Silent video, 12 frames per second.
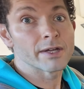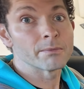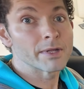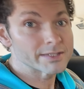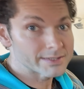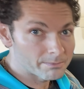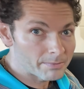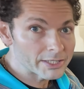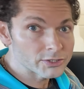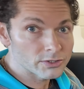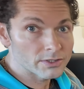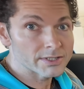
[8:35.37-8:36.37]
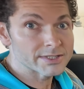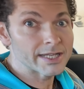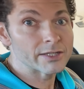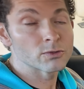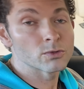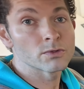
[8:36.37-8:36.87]
And make sure to
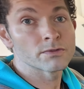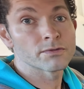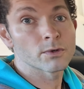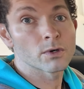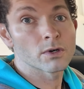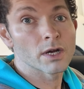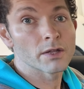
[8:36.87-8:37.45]
stay tuned for